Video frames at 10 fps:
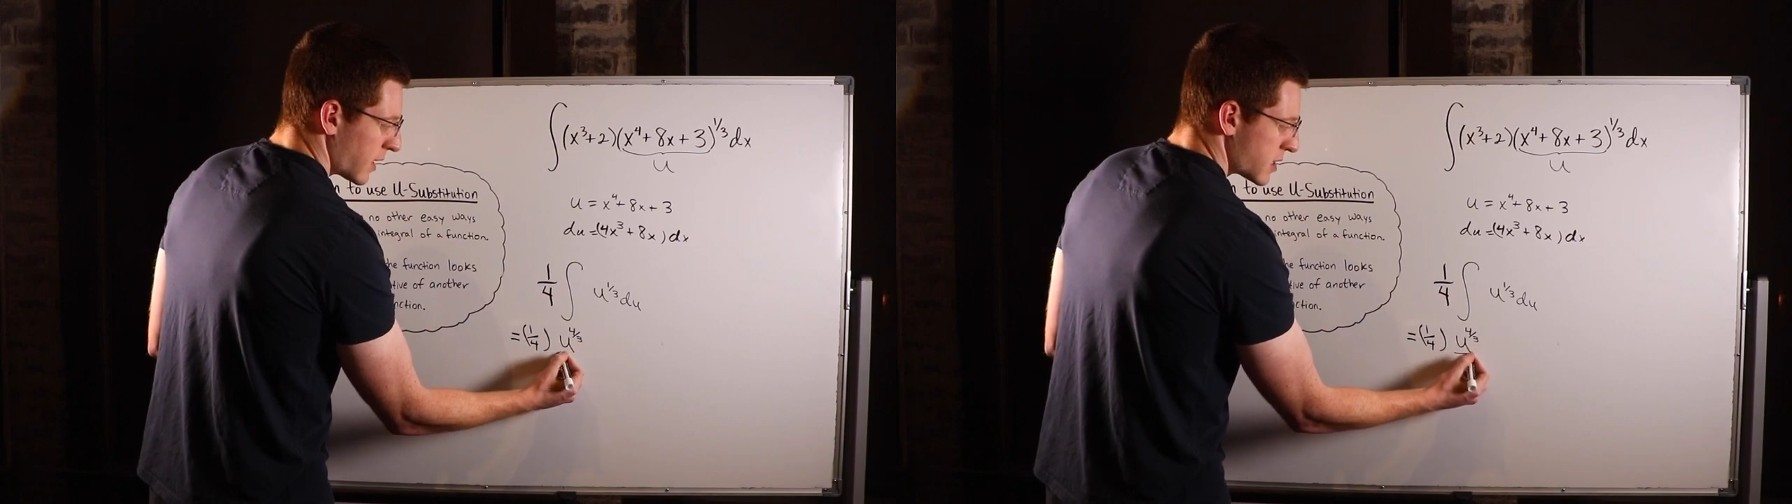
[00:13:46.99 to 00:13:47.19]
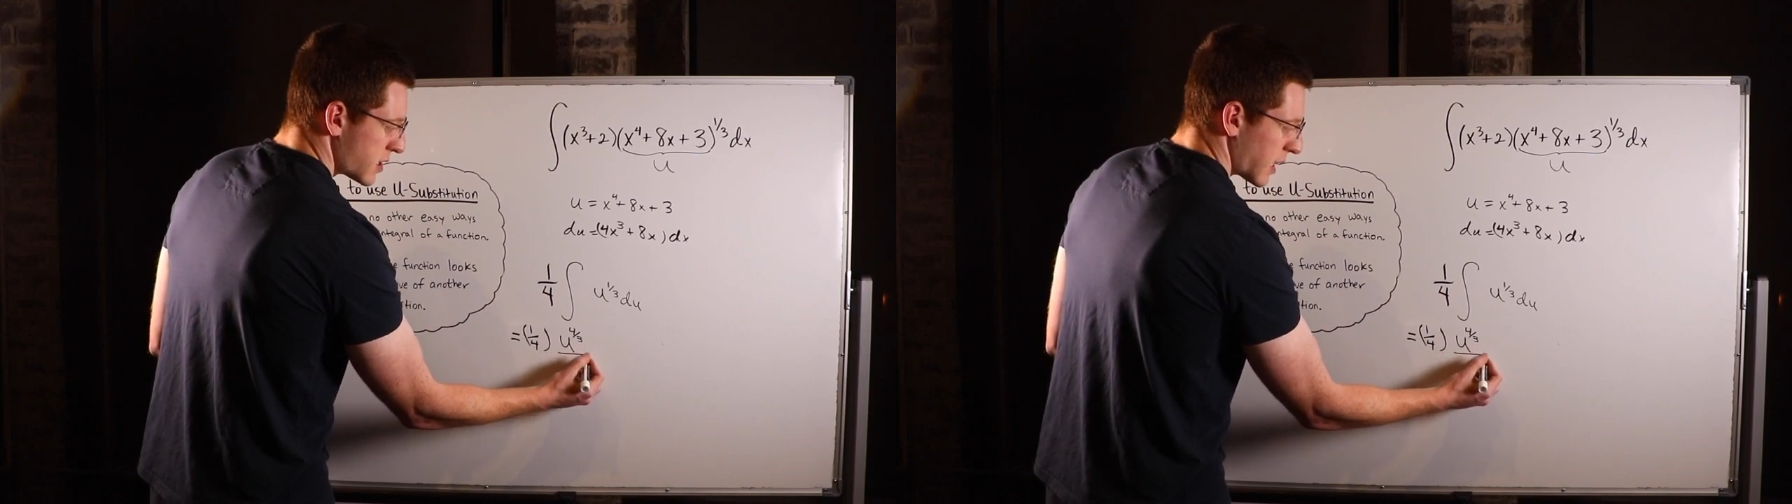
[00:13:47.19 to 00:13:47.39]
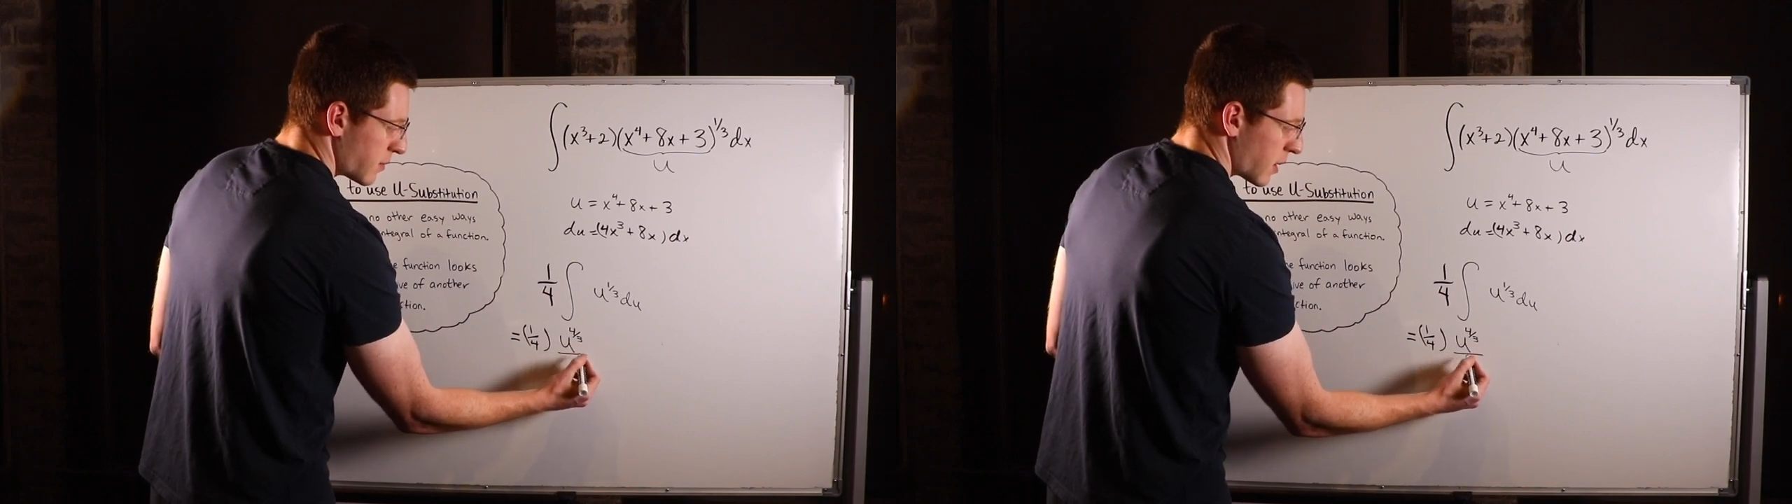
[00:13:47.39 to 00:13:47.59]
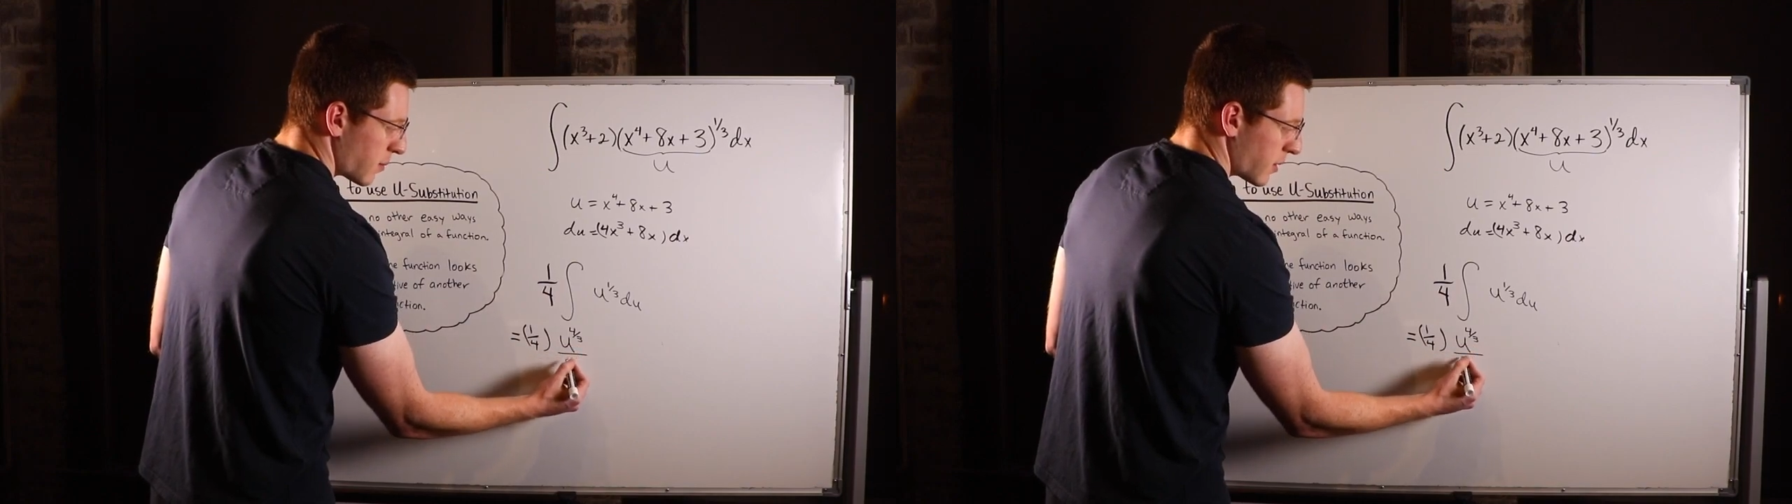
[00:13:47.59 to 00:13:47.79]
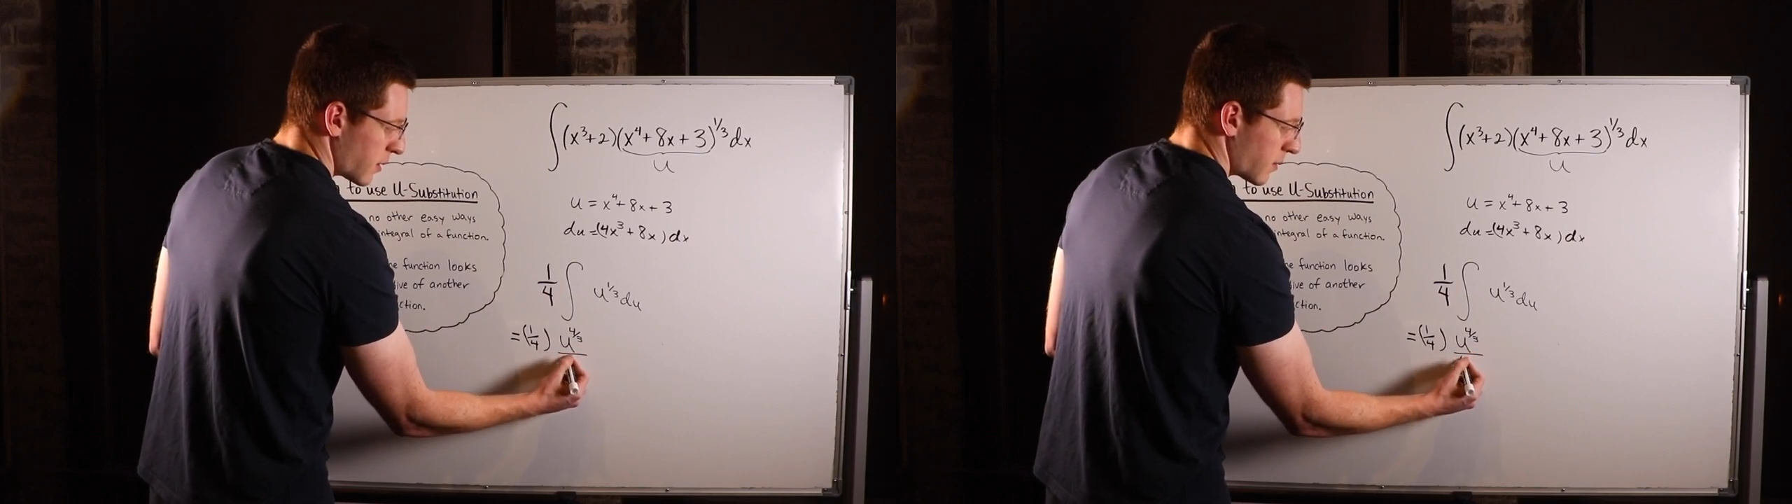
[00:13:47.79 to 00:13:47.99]
that same
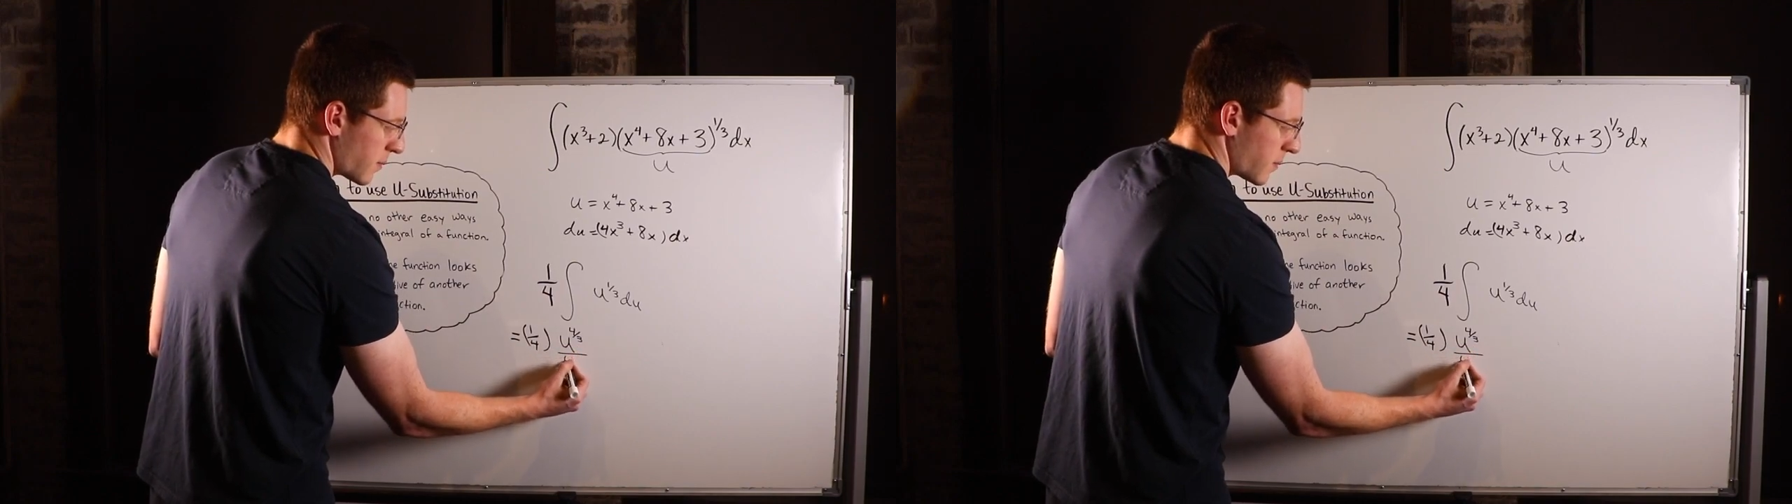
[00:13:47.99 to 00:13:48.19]
number.